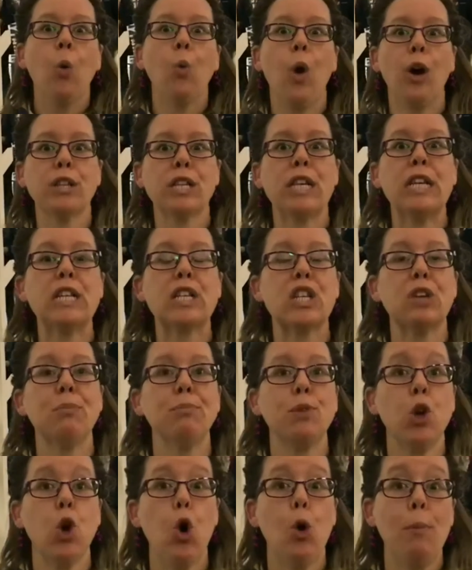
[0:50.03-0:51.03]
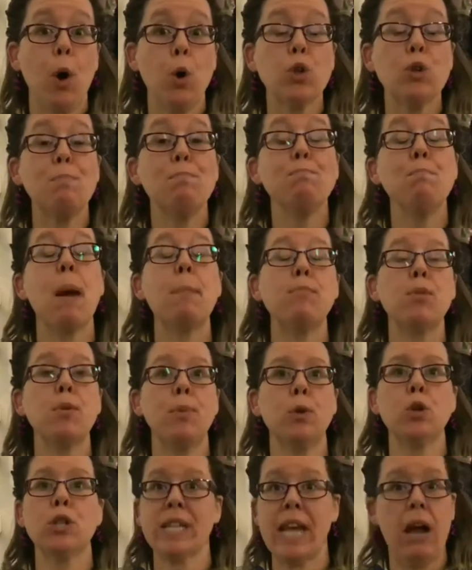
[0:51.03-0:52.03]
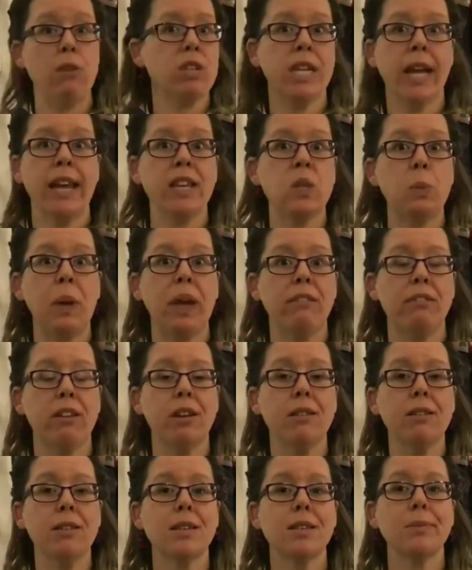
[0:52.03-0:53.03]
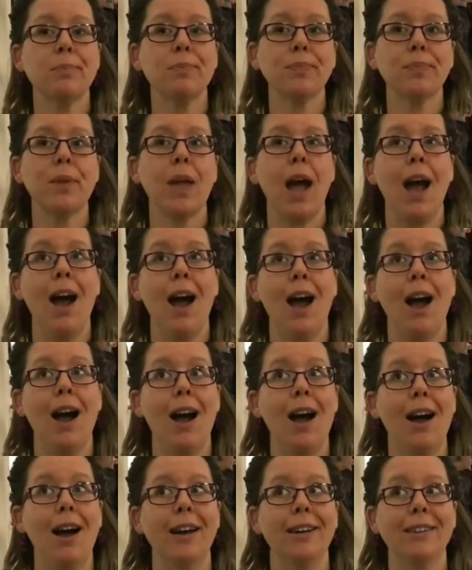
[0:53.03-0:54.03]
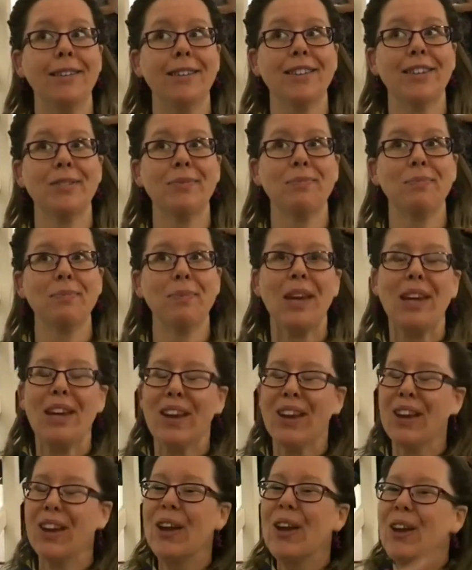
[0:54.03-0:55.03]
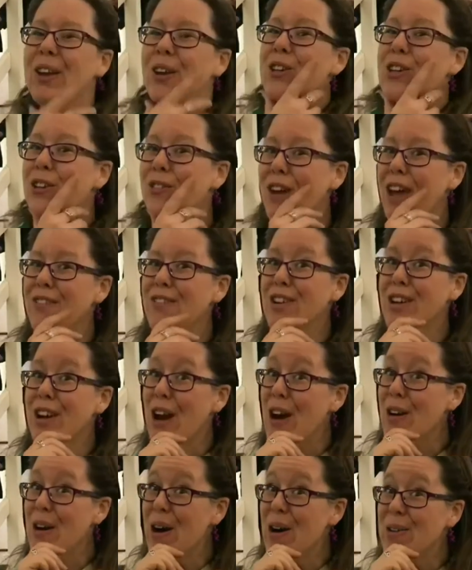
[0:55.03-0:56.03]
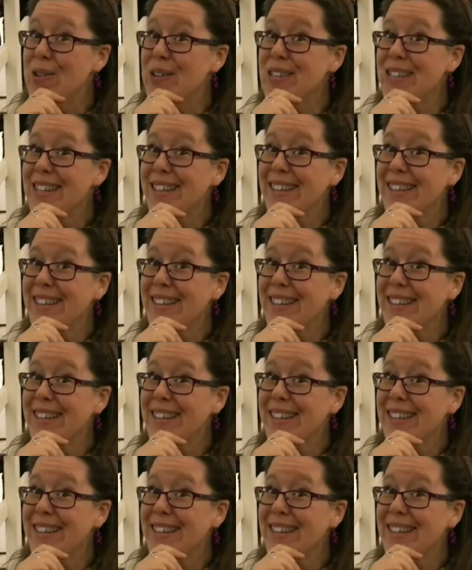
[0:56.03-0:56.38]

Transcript: What is your most memorable scouting experience? And who's your favourite co-host?